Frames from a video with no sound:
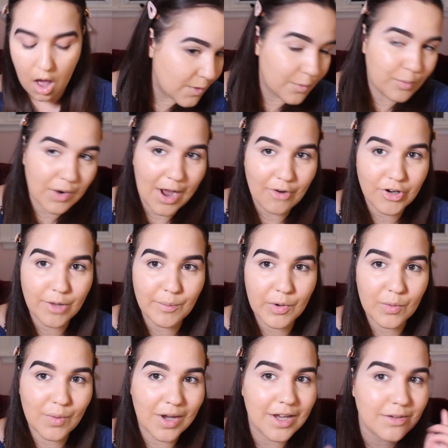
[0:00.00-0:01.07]
So brow
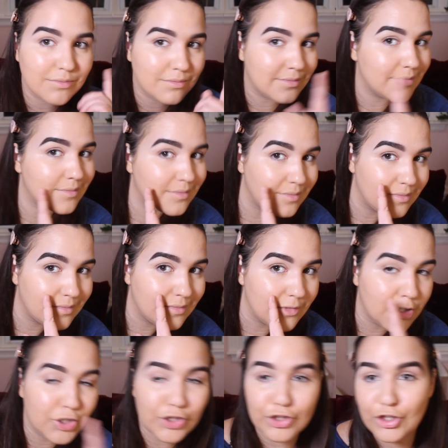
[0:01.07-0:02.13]
number 1
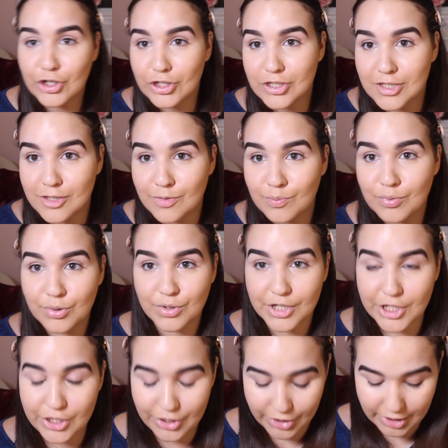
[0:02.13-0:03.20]
looks
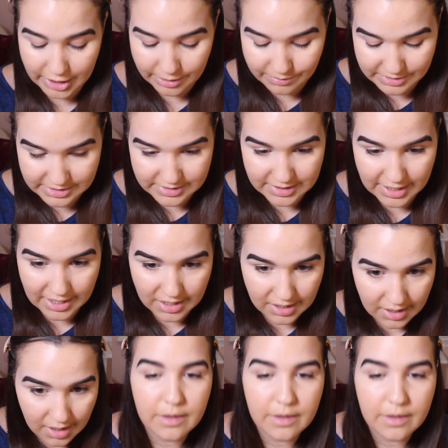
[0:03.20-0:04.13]
pretty good, I would say.